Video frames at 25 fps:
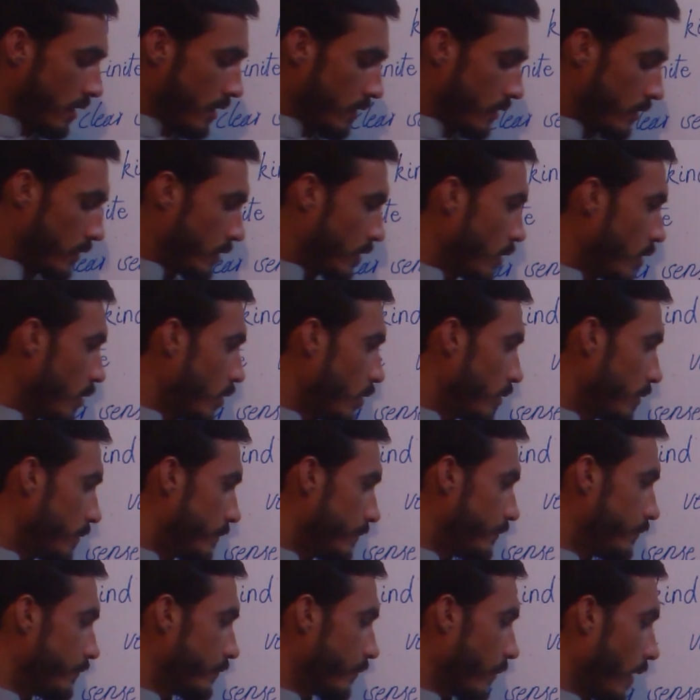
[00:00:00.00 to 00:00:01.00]

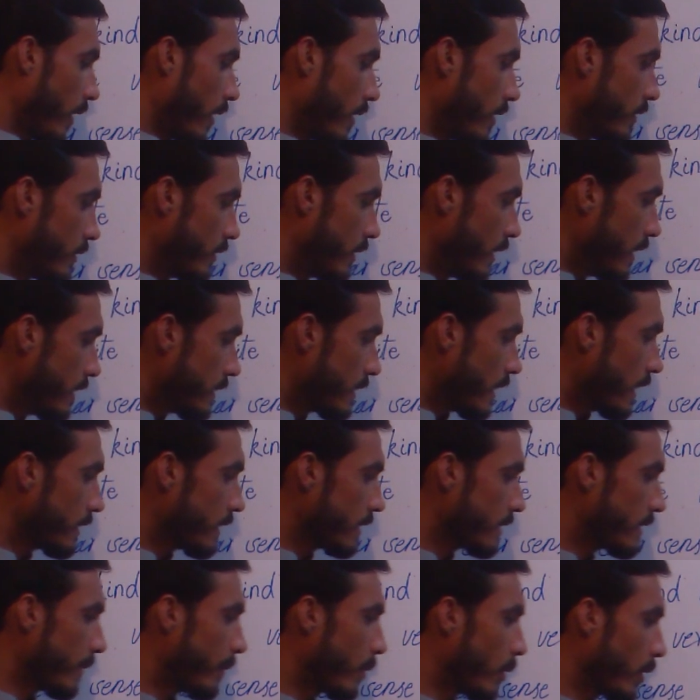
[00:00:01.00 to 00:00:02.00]
So these are the
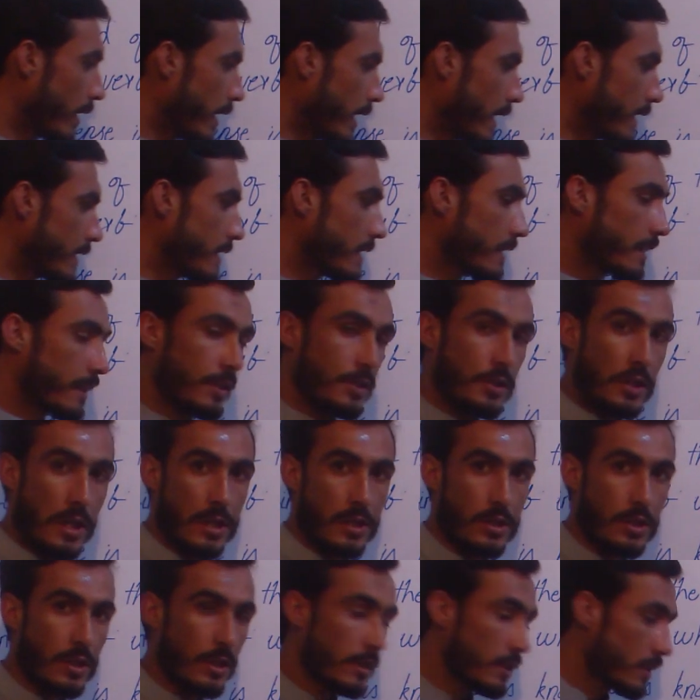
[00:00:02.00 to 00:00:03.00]
subordinating
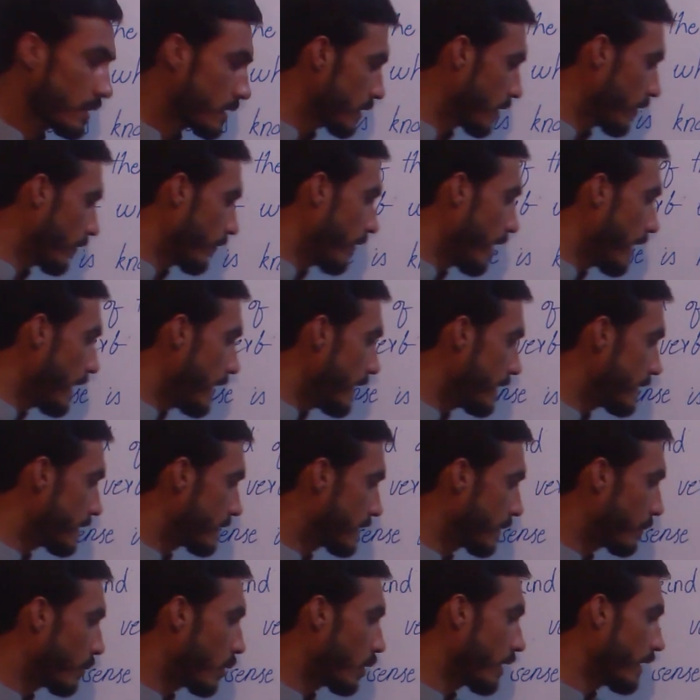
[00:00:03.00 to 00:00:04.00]
conjunctions. When
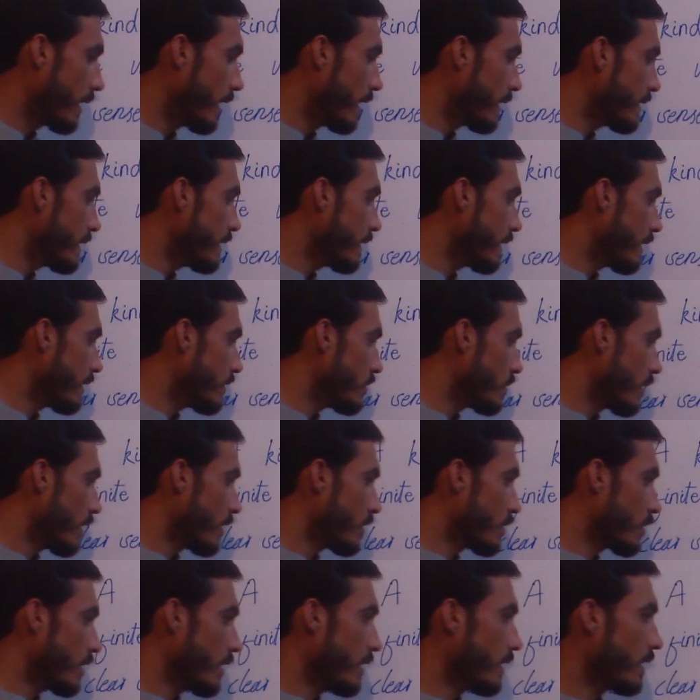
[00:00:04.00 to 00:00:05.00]
subordinating
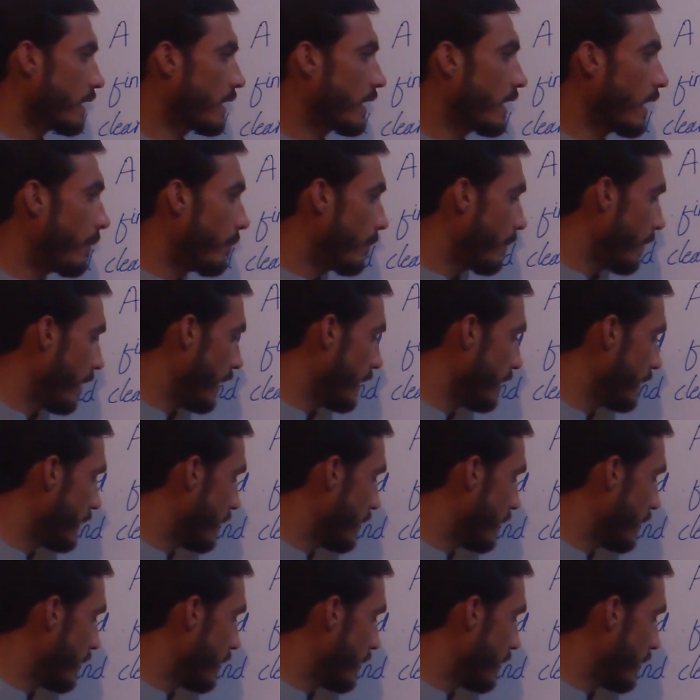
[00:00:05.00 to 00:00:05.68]
conjunction come in